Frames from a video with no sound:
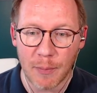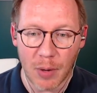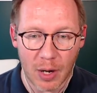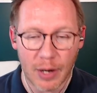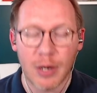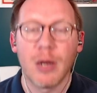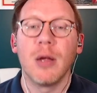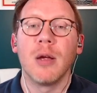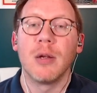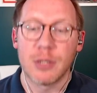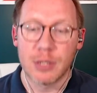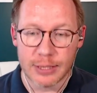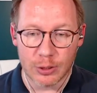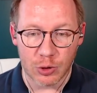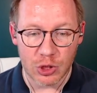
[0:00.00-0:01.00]
but
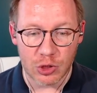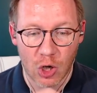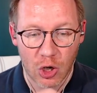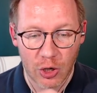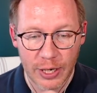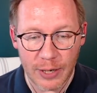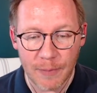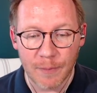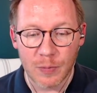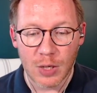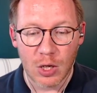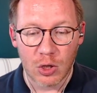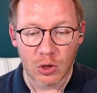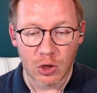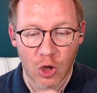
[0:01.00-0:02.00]
still starting,
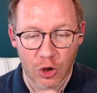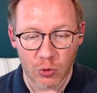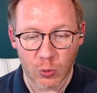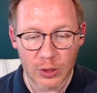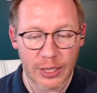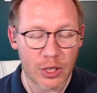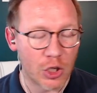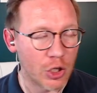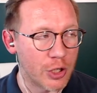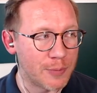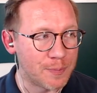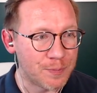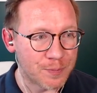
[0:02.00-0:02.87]
looked really good